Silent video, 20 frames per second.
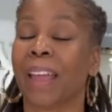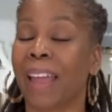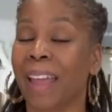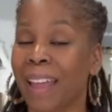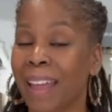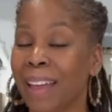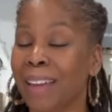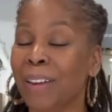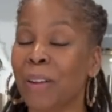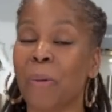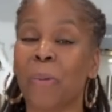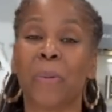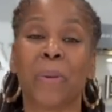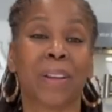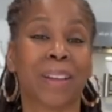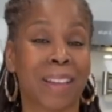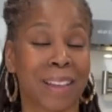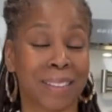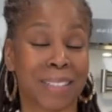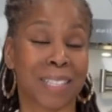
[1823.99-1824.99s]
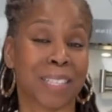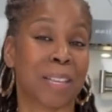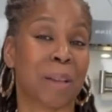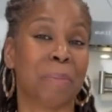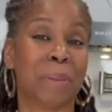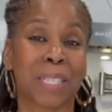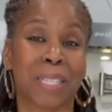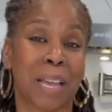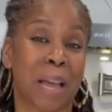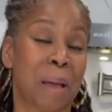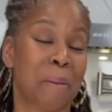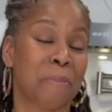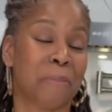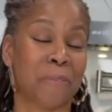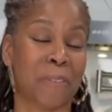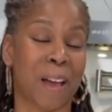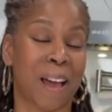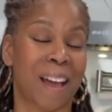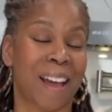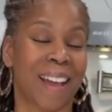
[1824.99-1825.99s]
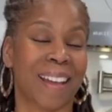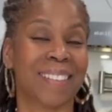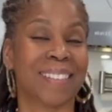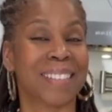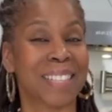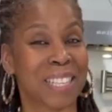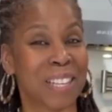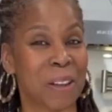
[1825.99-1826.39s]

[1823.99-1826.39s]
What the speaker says: And we're getting summertime fine.